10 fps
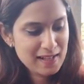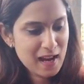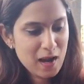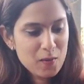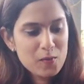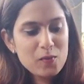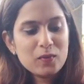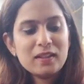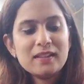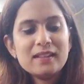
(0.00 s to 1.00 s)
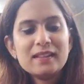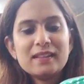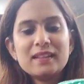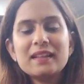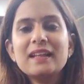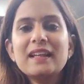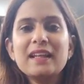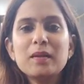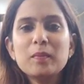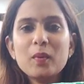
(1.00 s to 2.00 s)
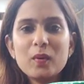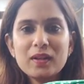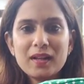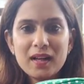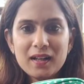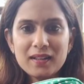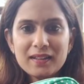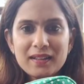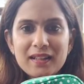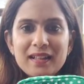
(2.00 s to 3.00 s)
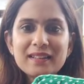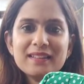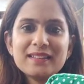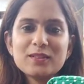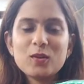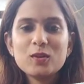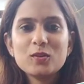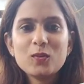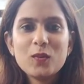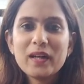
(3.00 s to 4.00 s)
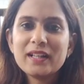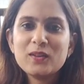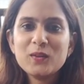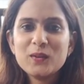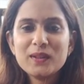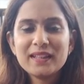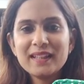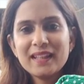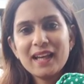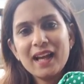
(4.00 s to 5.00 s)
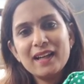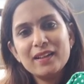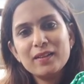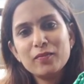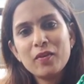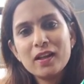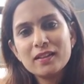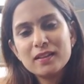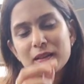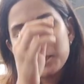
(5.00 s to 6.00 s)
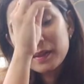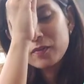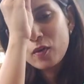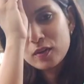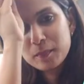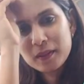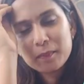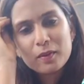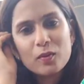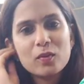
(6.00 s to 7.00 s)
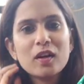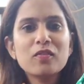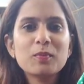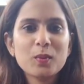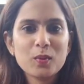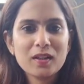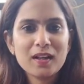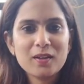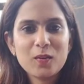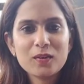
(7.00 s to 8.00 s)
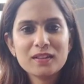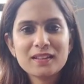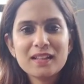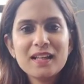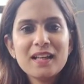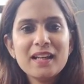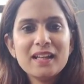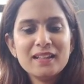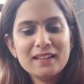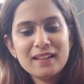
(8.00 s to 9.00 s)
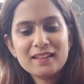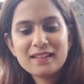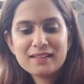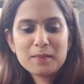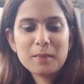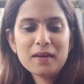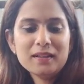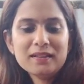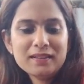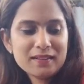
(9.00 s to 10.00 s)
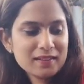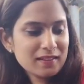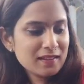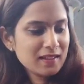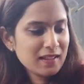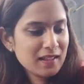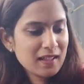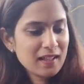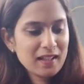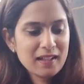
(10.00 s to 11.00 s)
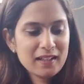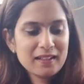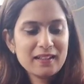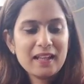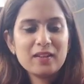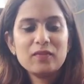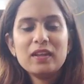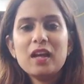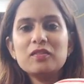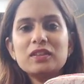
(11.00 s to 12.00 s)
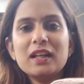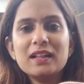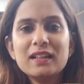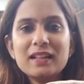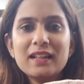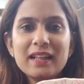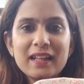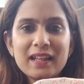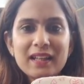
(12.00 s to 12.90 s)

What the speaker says: Now this is green polka. This is also quite quirky and fun. For the people who love polka dots, this is a must. Then we have jungle grey.